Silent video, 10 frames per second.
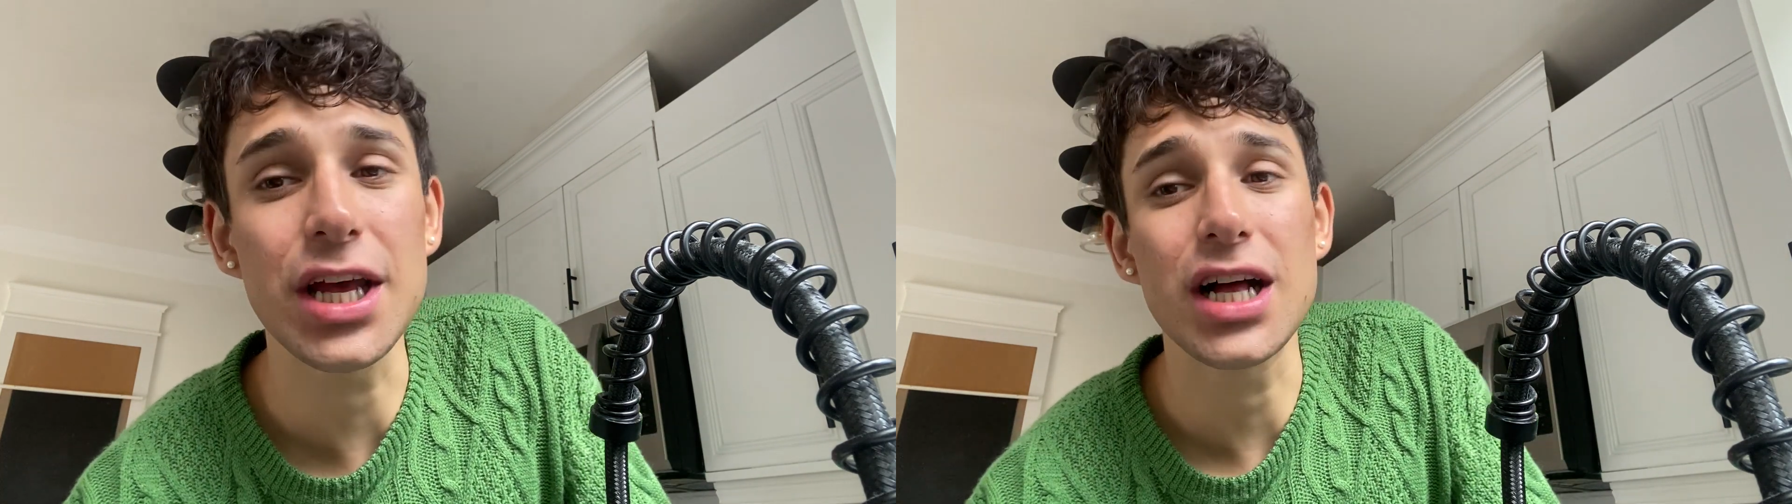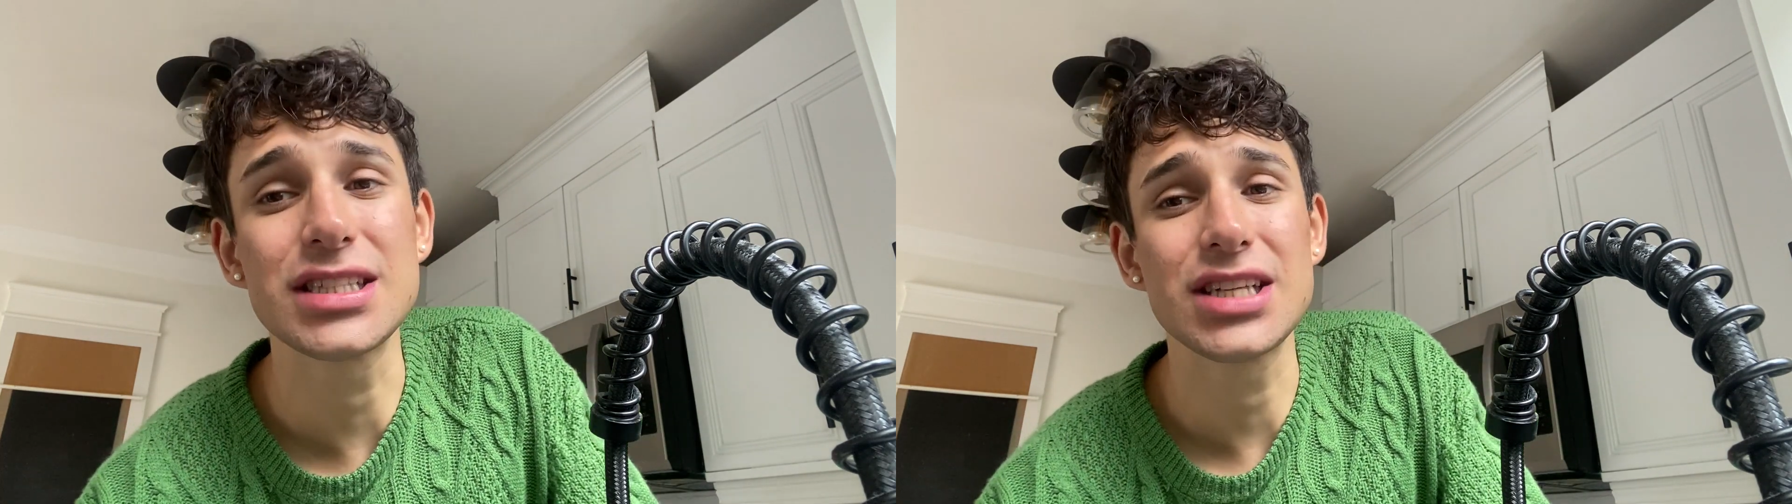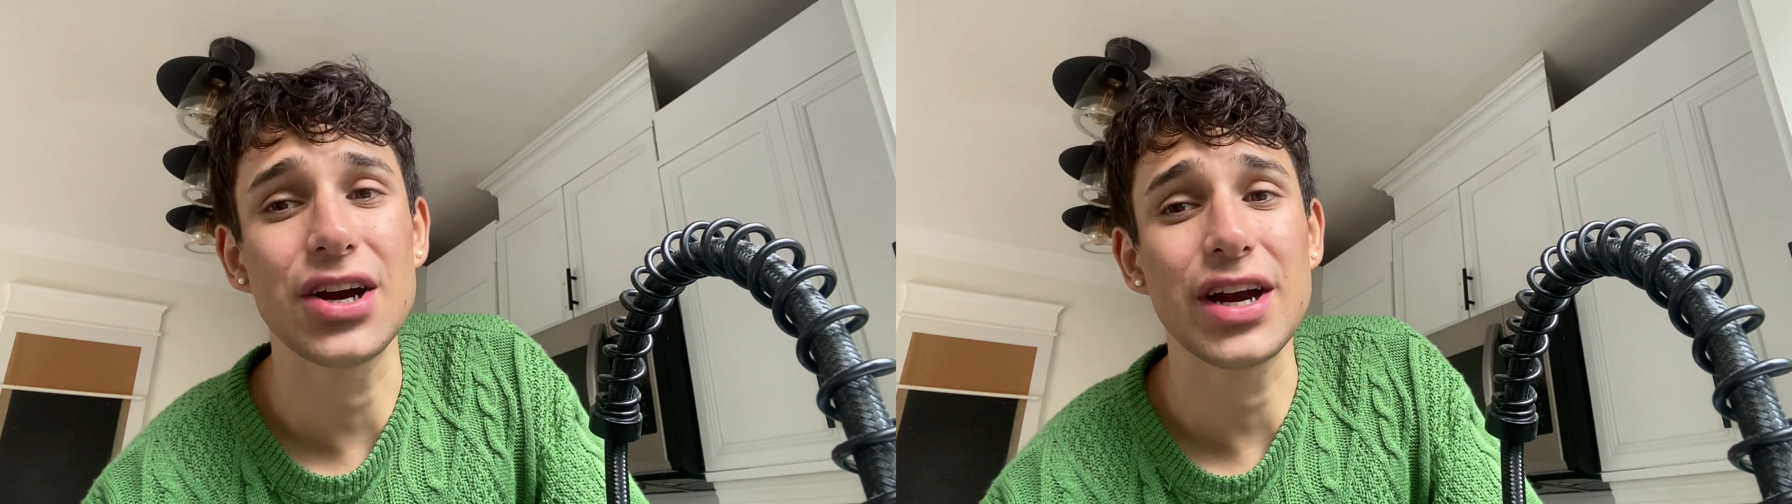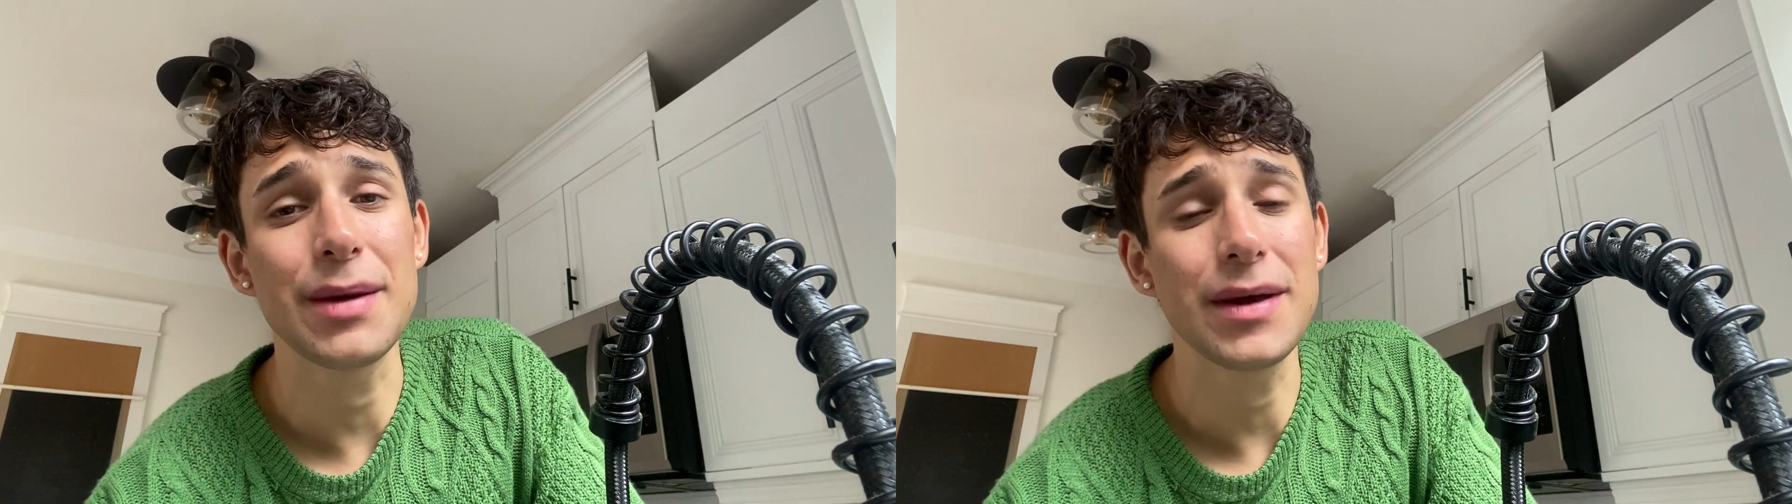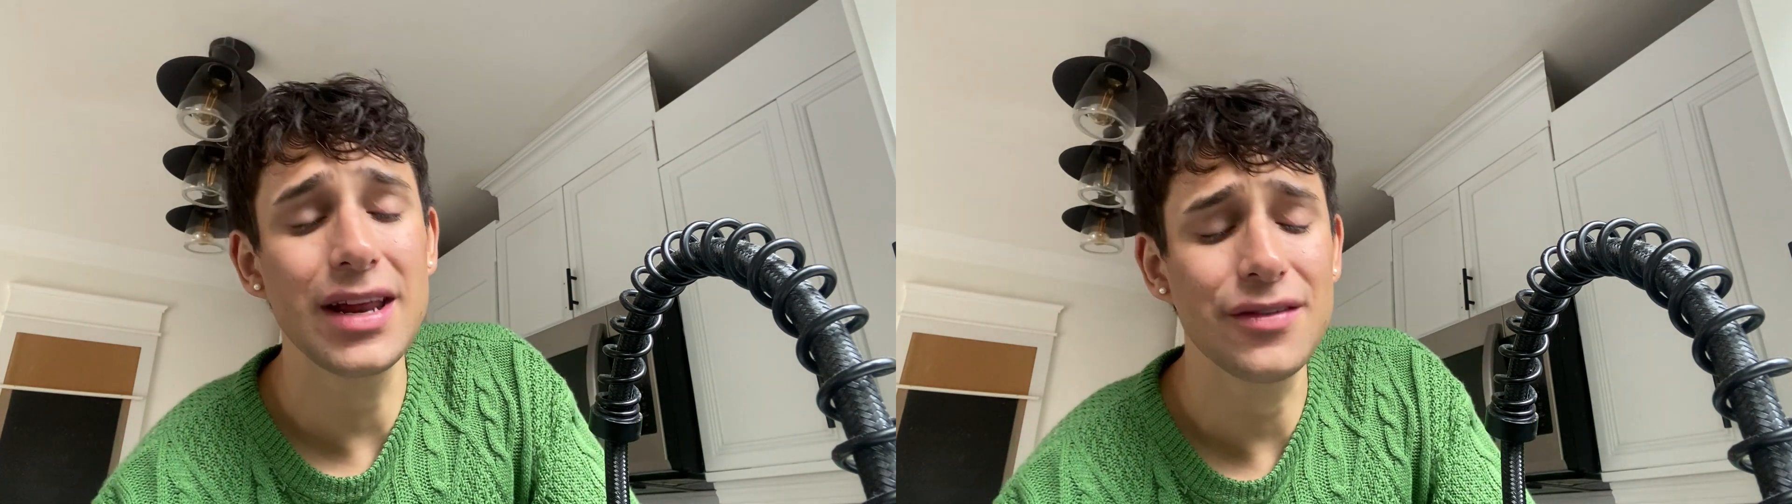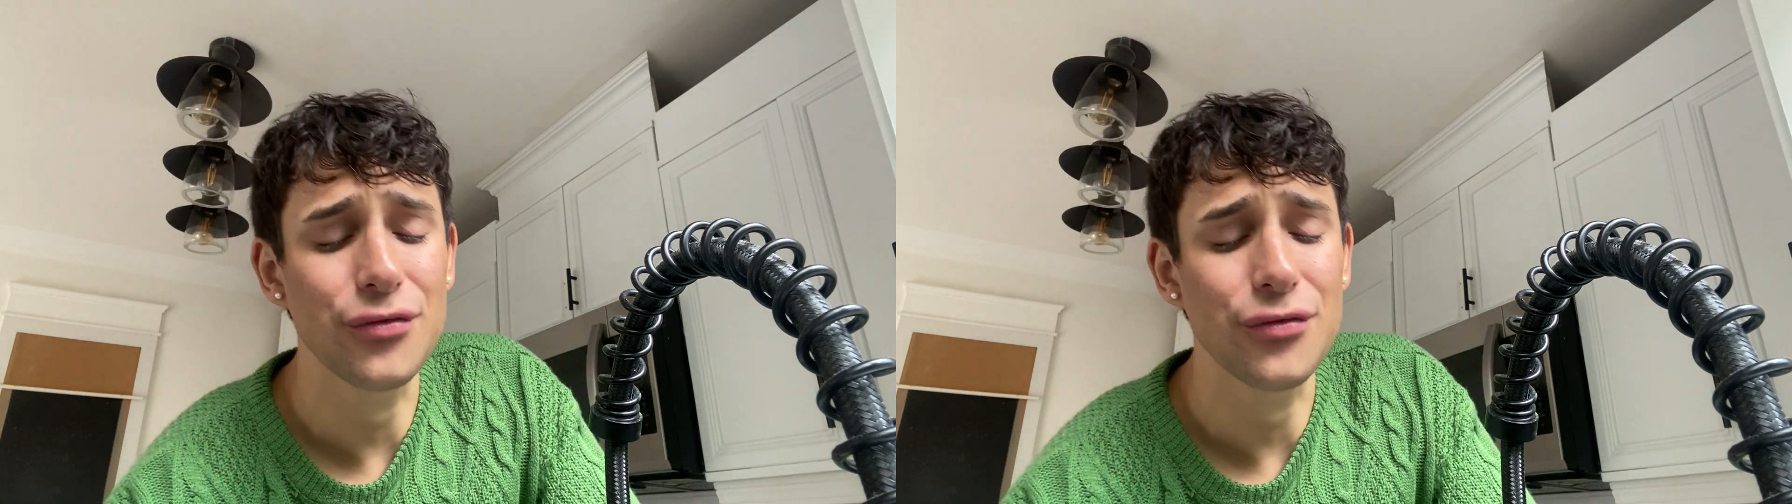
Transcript: Y'all, sorry, I'm getting